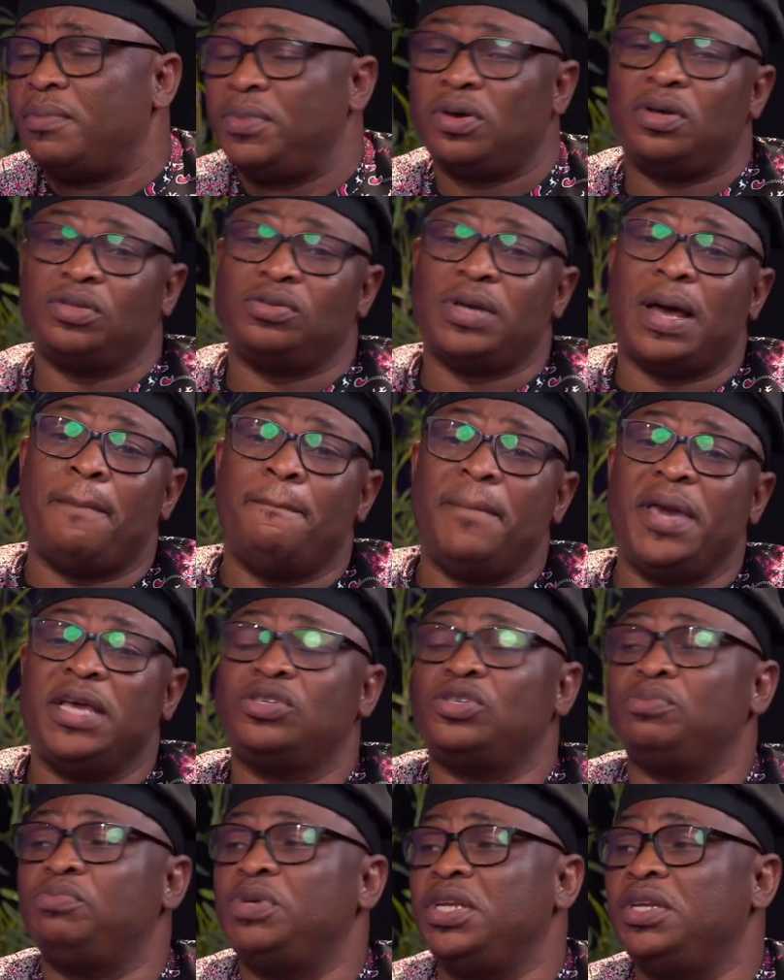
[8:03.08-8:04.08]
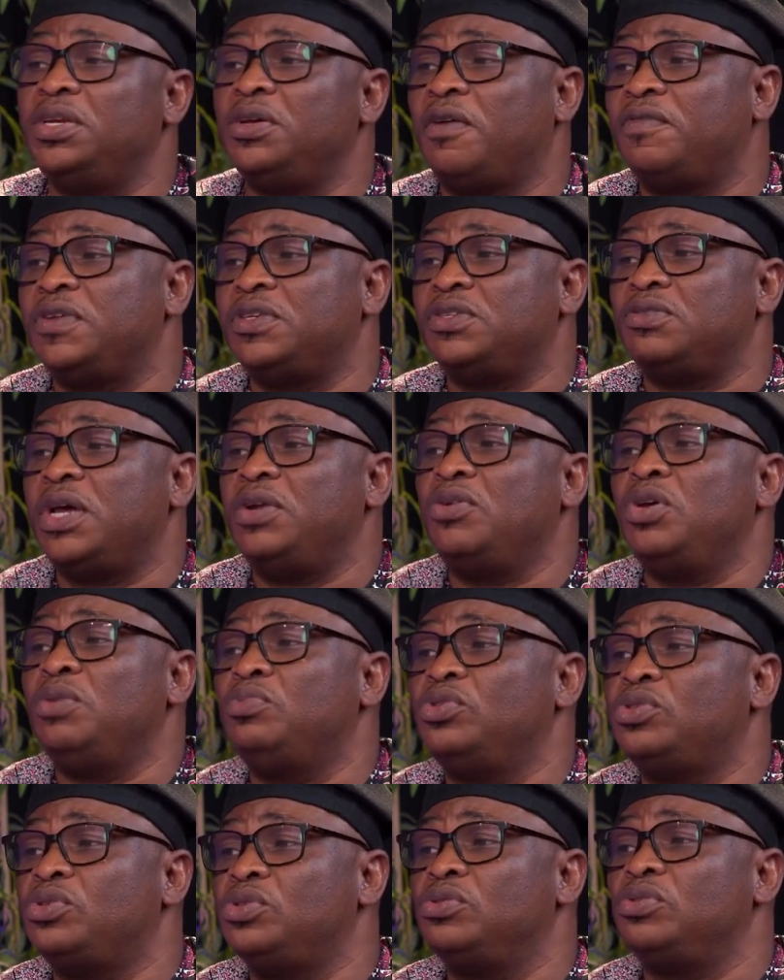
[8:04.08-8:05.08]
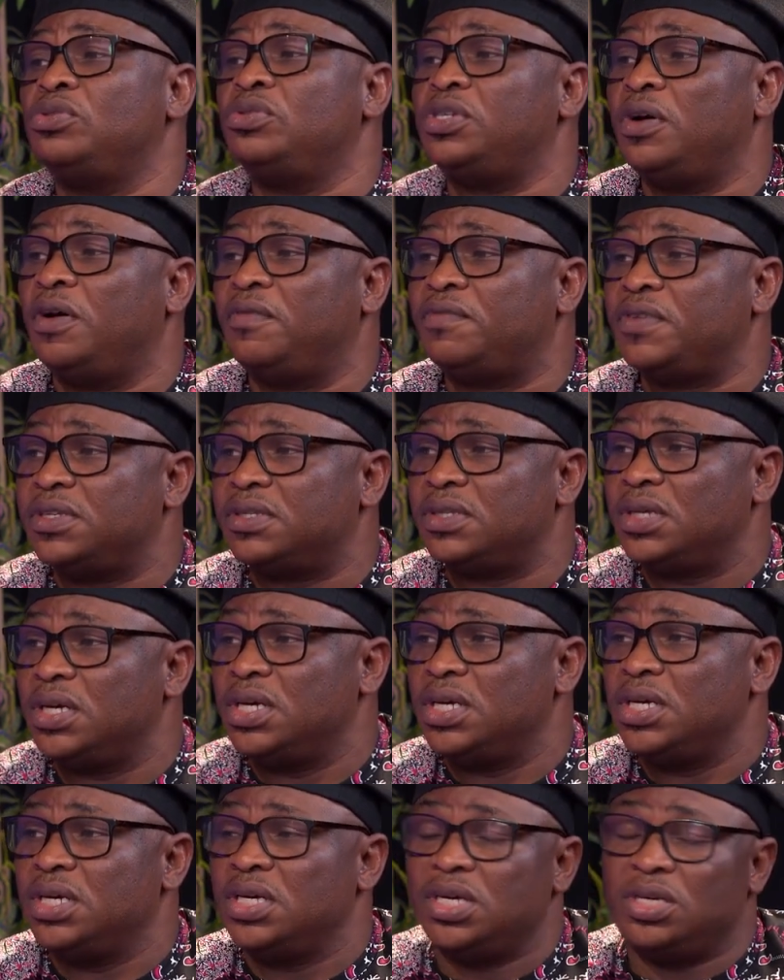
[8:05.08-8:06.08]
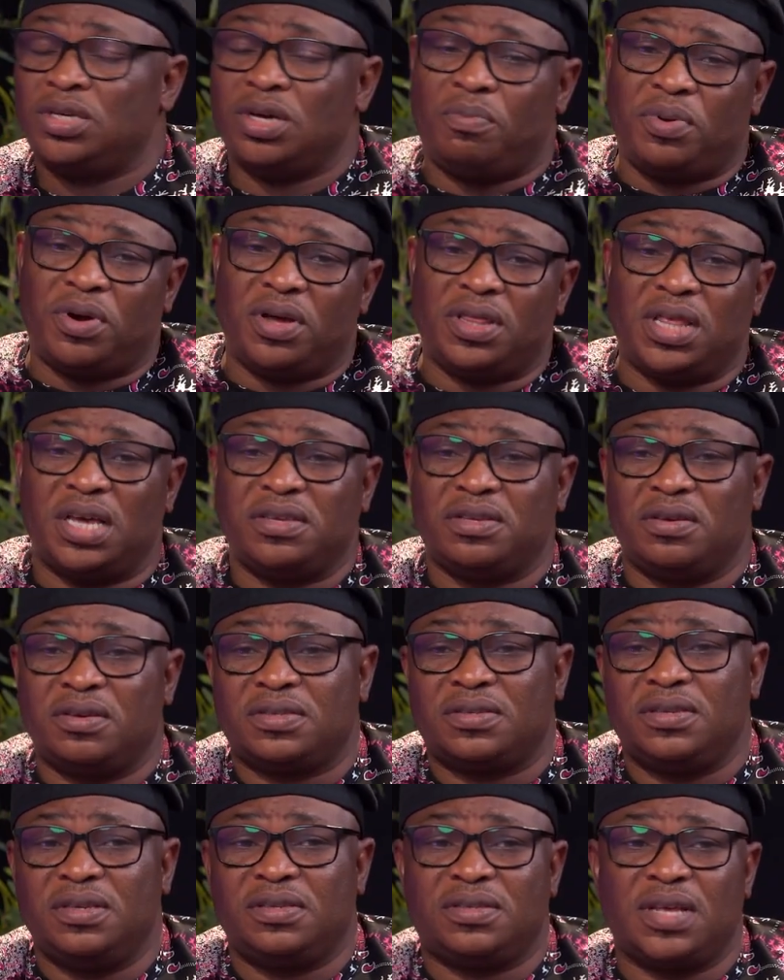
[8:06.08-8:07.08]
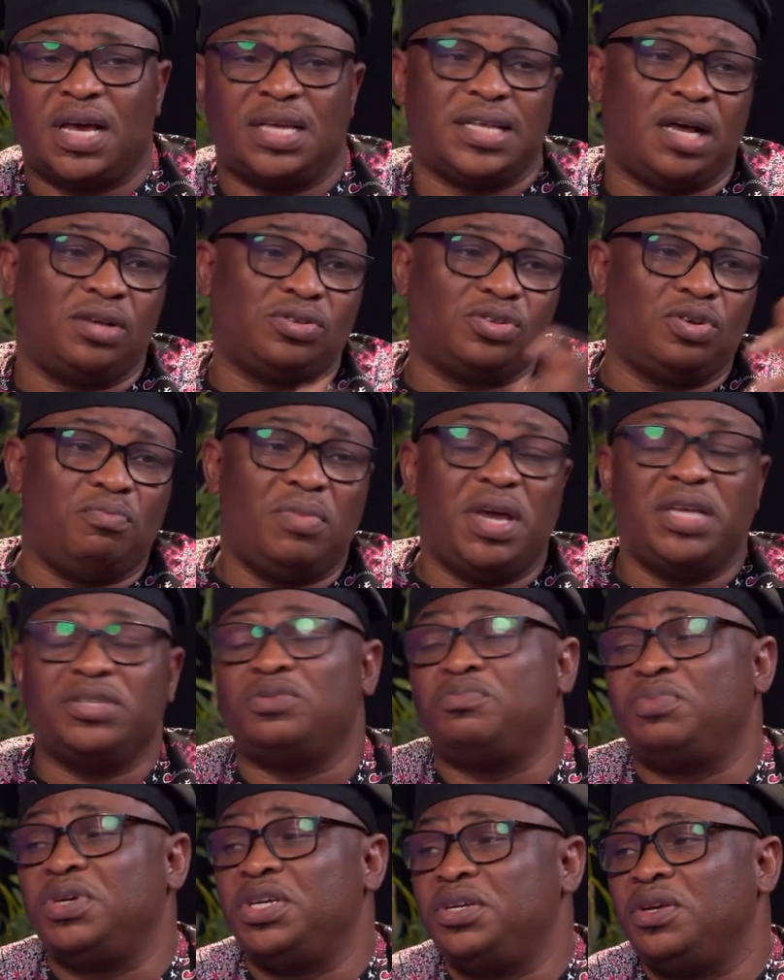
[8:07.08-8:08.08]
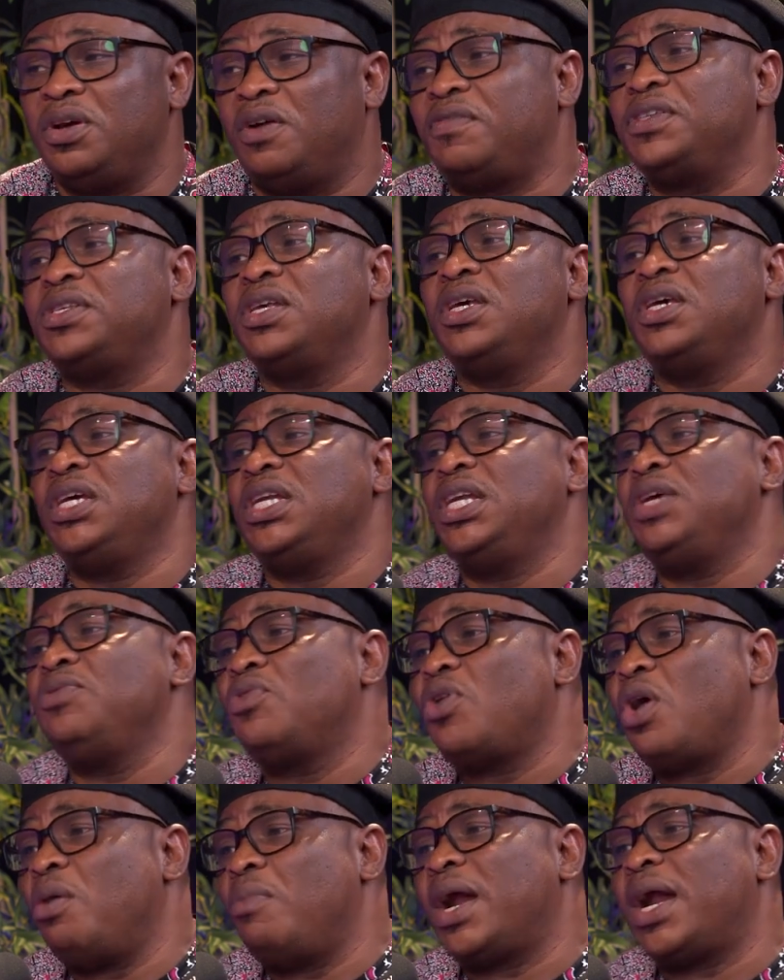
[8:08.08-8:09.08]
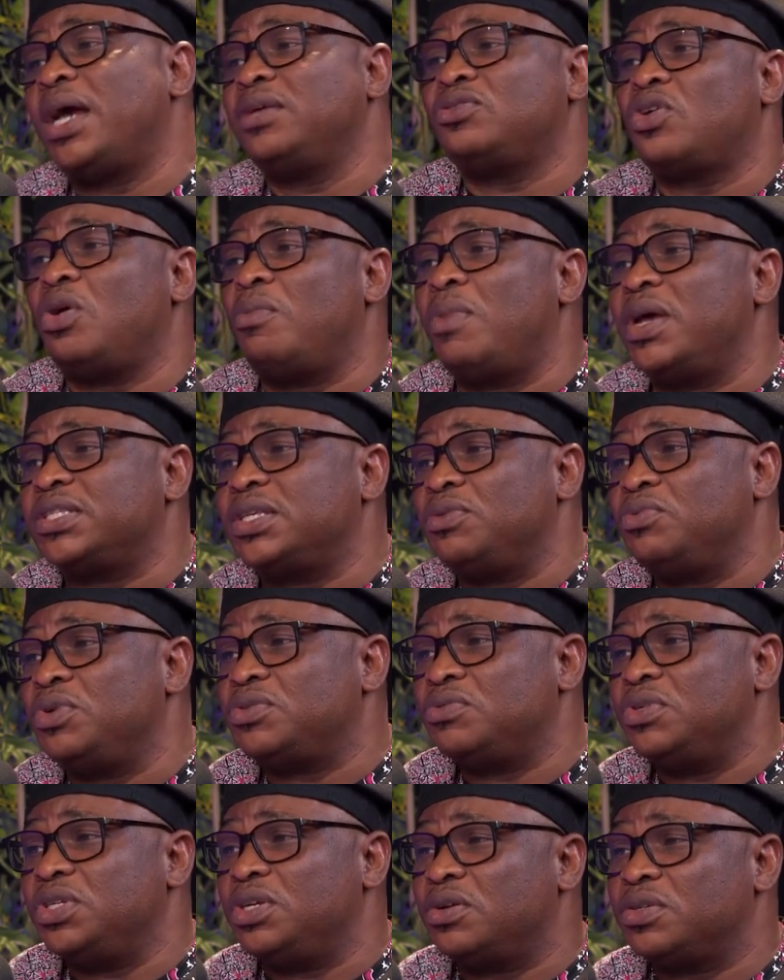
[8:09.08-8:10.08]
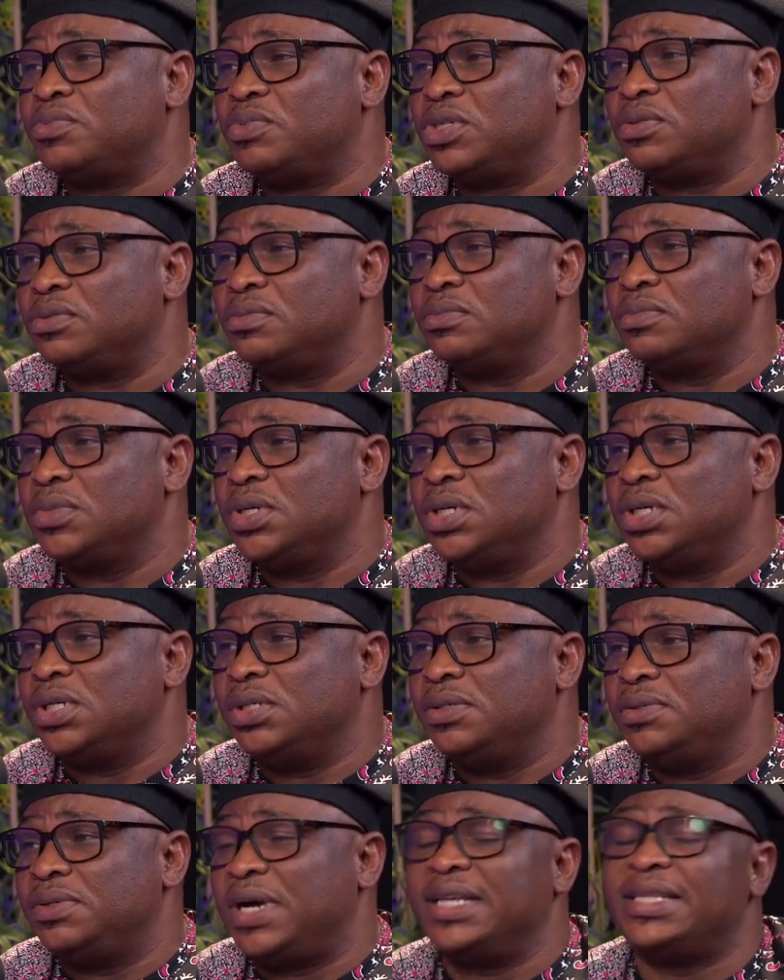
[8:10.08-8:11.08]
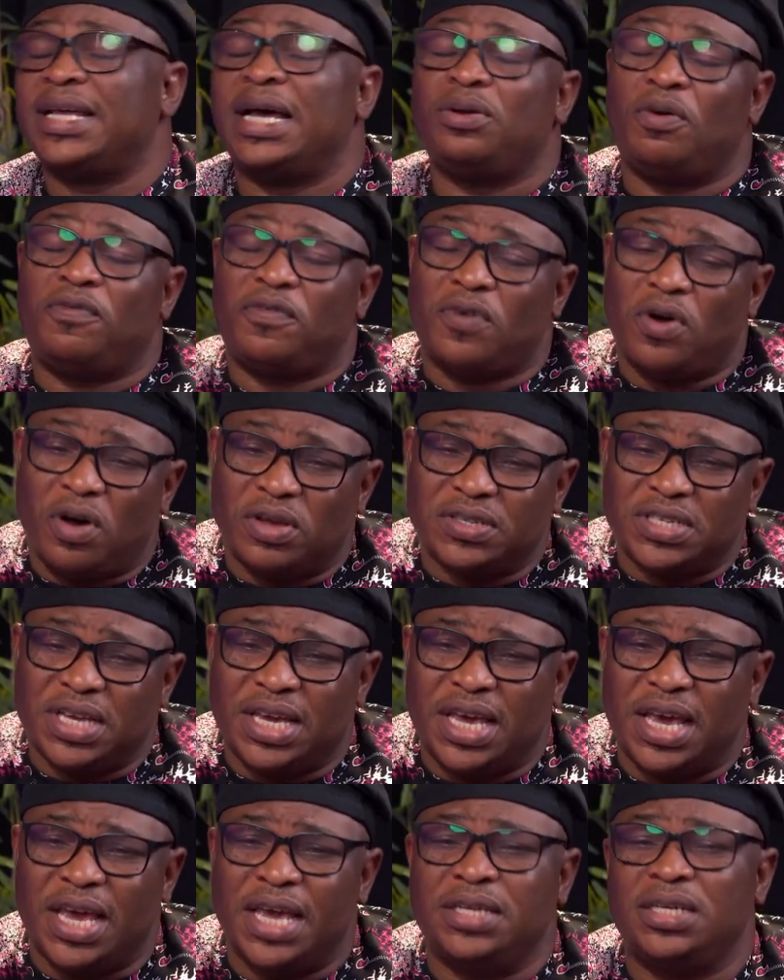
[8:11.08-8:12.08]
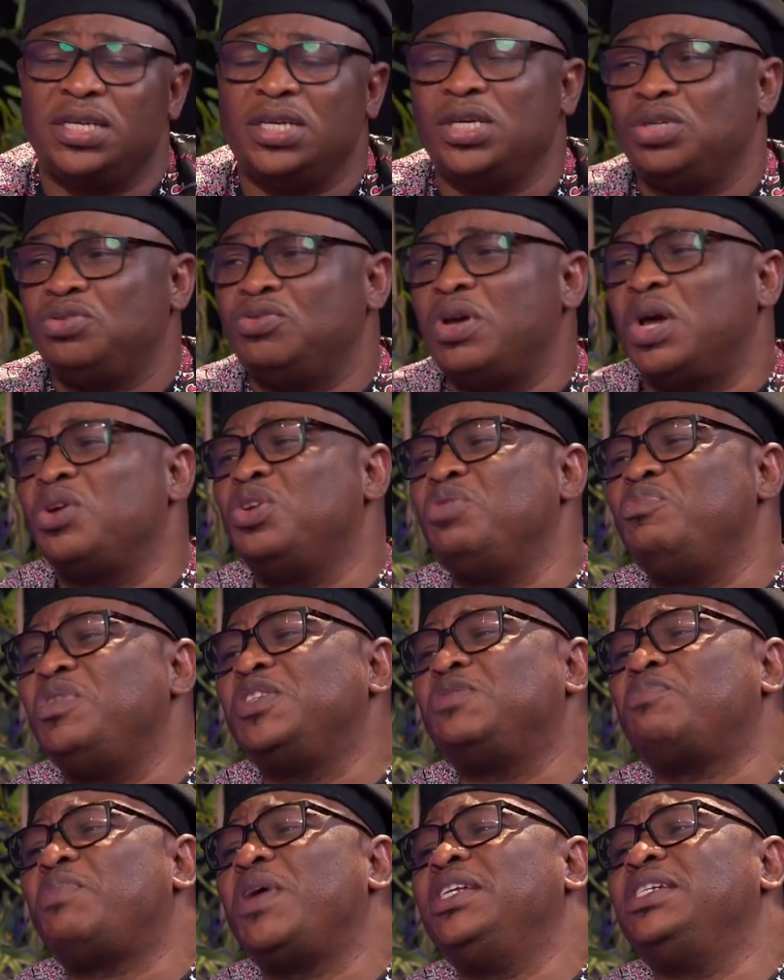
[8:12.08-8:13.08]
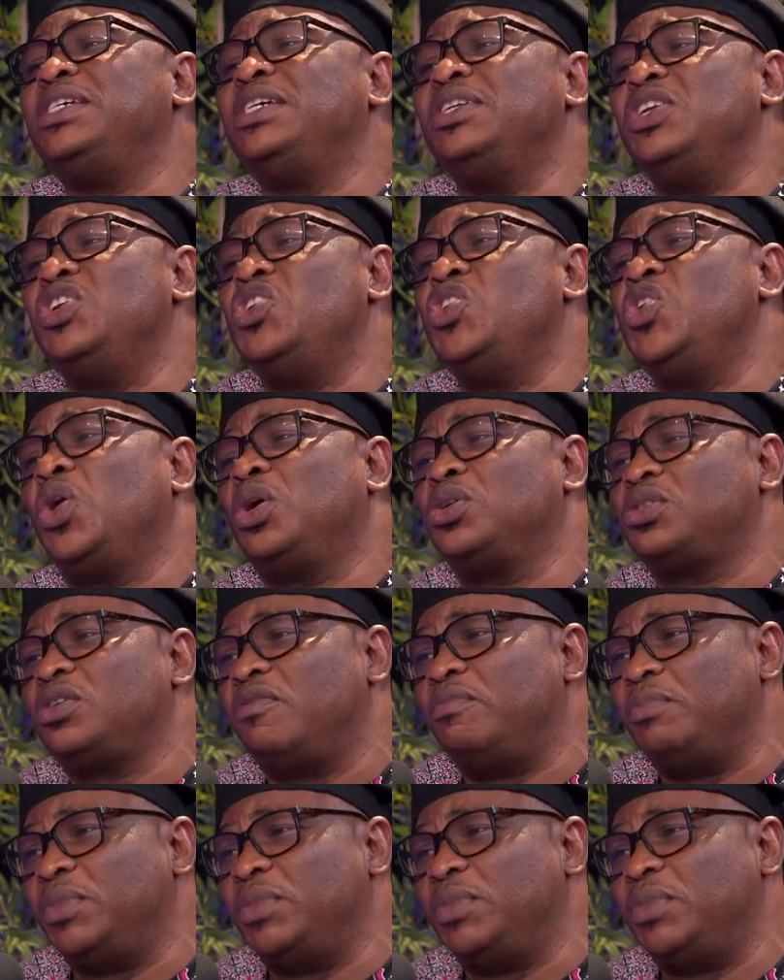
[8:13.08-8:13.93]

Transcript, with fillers: because you are meant to be in the office. You are not able to go to the office. Yes. Your brothers, your sisters are also meant to be in the office. They will come around to come and stay with you in the hospital. Right. And of course, again, you are going to be spending lots of